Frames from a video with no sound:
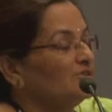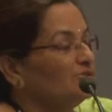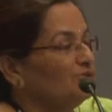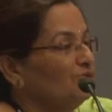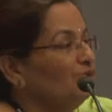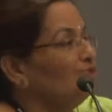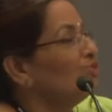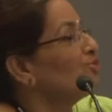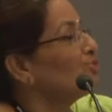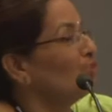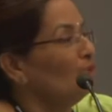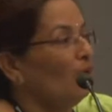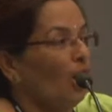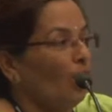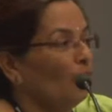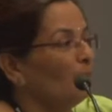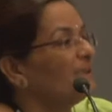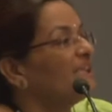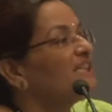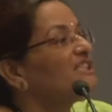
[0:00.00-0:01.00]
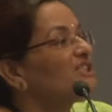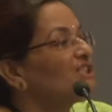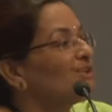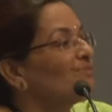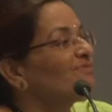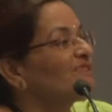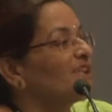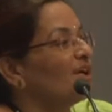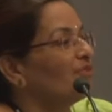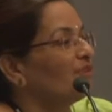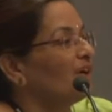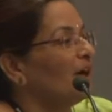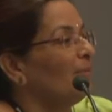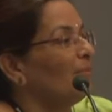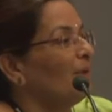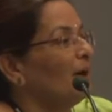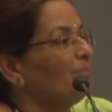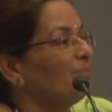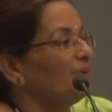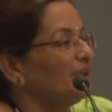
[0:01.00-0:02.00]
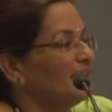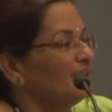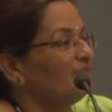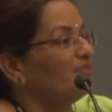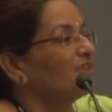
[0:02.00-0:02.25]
So you know how many gyms have come up in